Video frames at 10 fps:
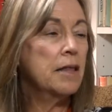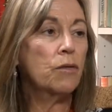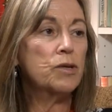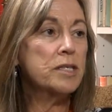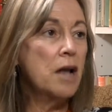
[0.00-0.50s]

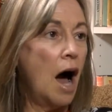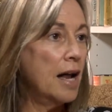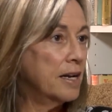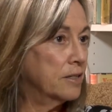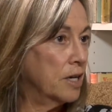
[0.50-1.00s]
that was
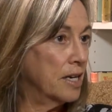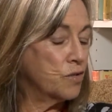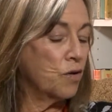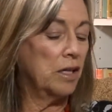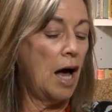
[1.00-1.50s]
not
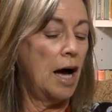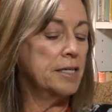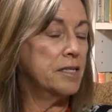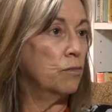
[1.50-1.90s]
industrialized,